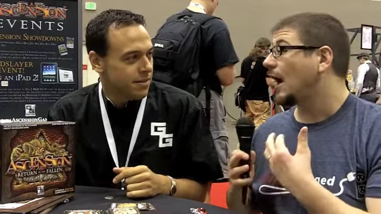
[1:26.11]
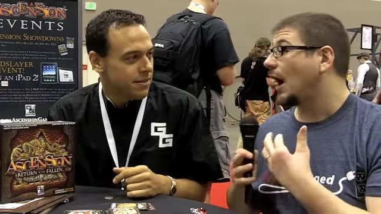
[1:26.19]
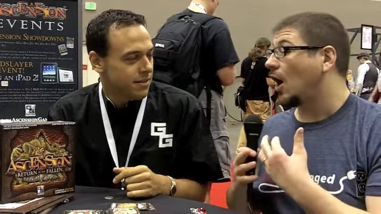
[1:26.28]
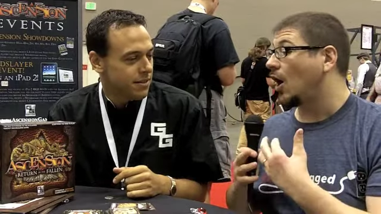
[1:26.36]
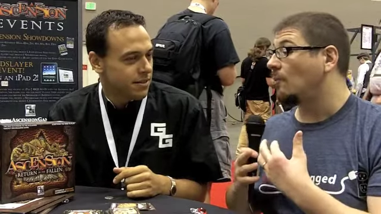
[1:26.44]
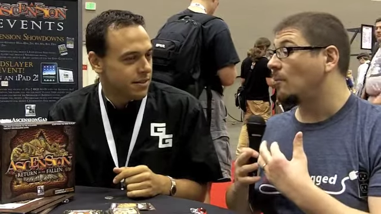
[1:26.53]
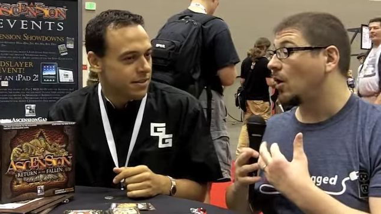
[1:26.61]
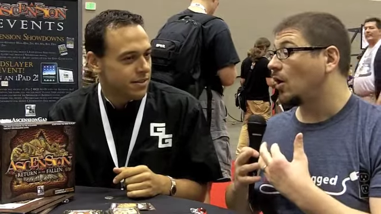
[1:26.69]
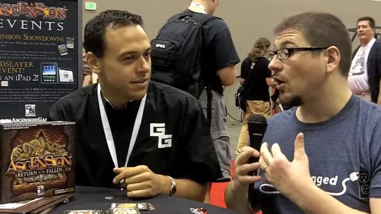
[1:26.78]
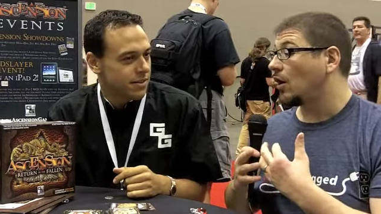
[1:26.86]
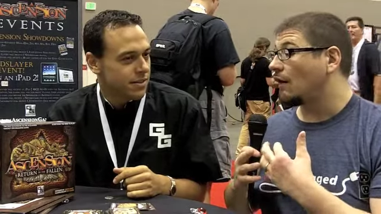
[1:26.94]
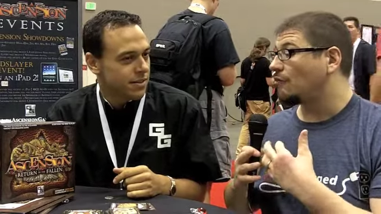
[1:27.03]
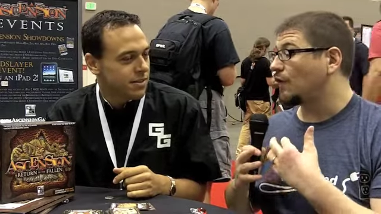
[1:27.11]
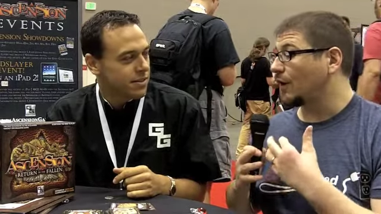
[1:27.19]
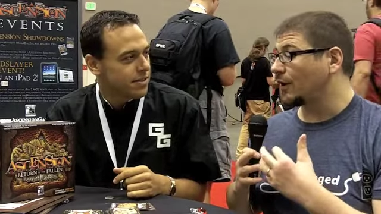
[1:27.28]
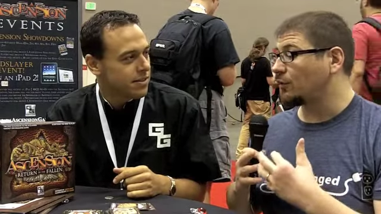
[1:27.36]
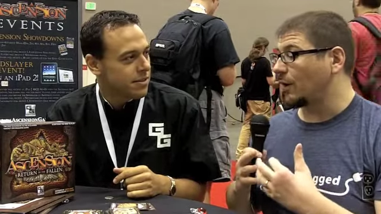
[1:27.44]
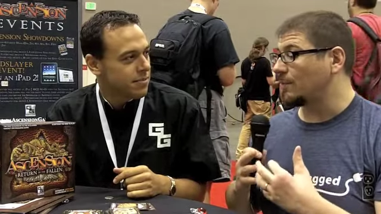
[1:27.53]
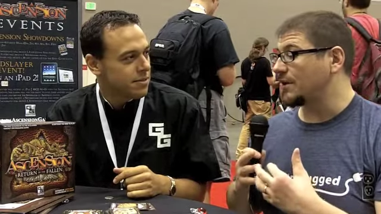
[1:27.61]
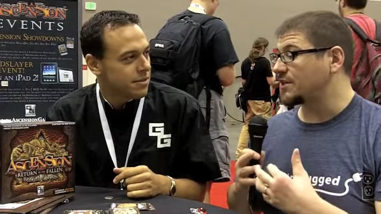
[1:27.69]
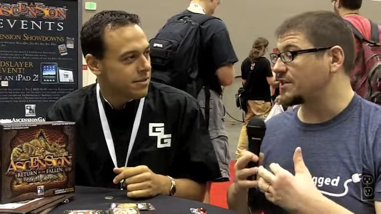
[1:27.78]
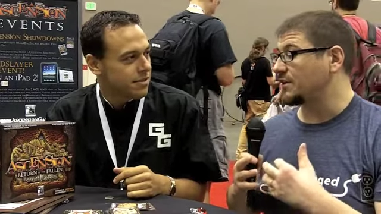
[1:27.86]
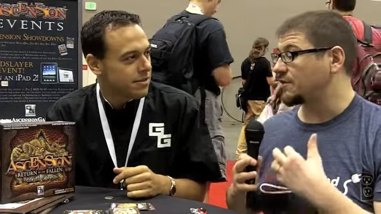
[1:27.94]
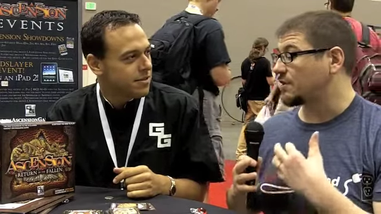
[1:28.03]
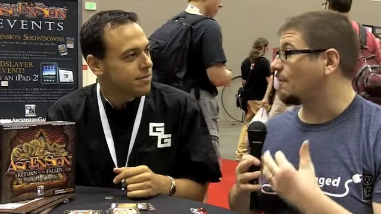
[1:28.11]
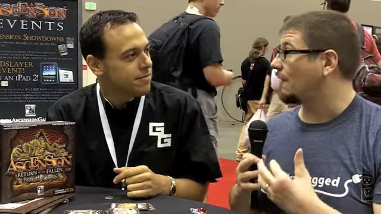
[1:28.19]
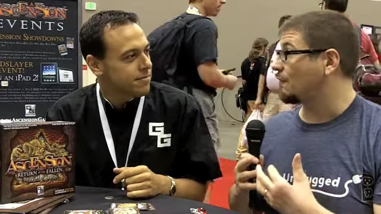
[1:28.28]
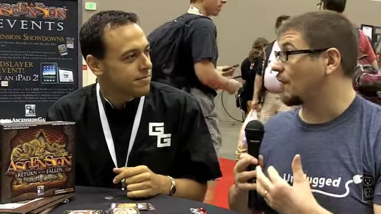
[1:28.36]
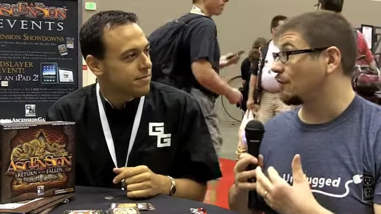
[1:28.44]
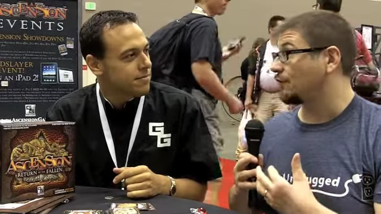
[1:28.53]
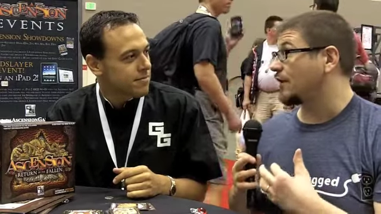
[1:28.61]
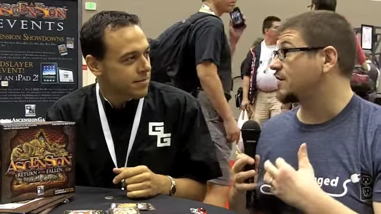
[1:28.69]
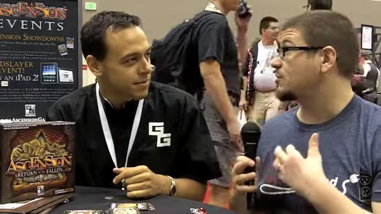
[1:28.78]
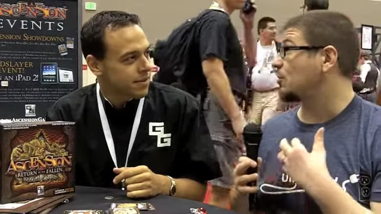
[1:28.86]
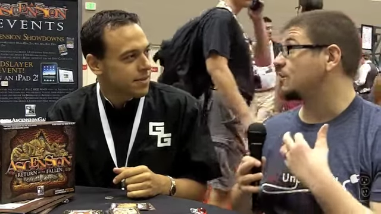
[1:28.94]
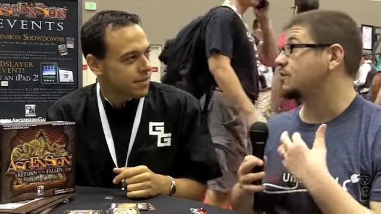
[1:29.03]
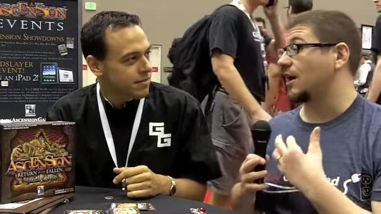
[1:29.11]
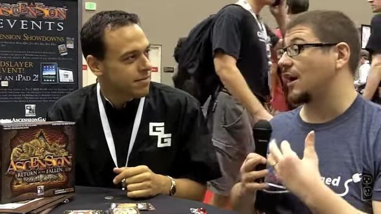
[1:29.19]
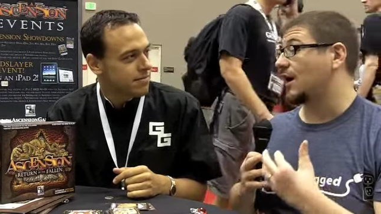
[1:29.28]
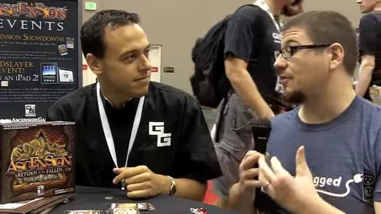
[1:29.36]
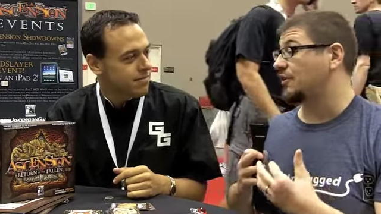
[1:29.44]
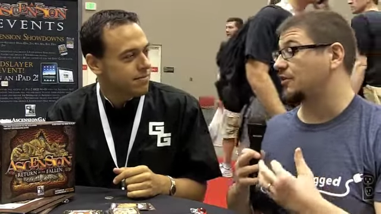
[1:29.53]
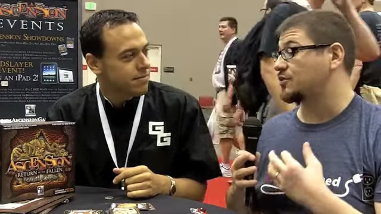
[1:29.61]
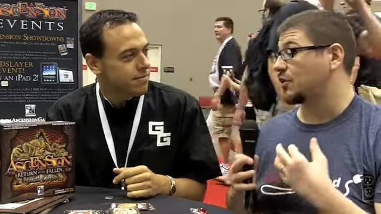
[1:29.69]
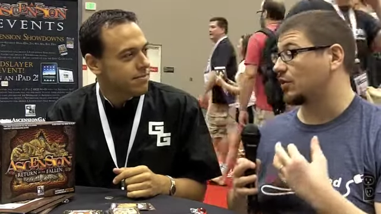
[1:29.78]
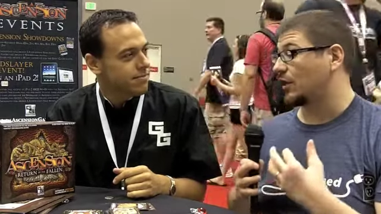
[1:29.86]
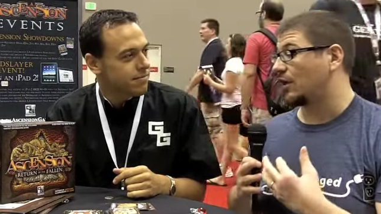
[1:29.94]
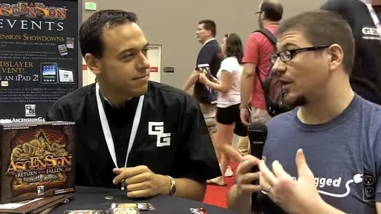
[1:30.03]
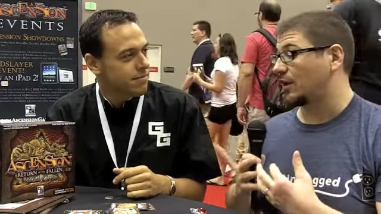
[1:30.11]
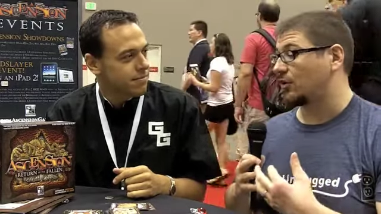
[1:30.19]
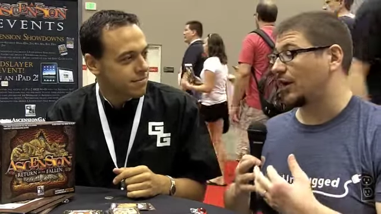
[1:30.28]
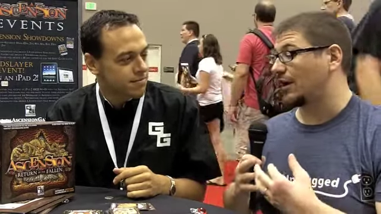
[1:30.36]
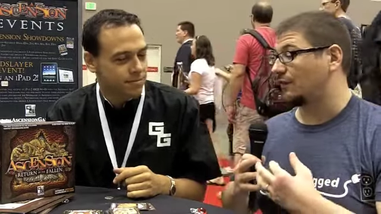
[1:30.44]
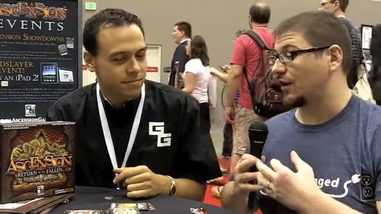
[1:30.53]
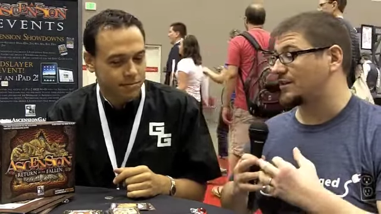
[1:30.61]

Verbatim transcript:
Speaker 1: Um, very reminiscent of some of my favorite fantasy artists. I, I think there's a lo- like a lot of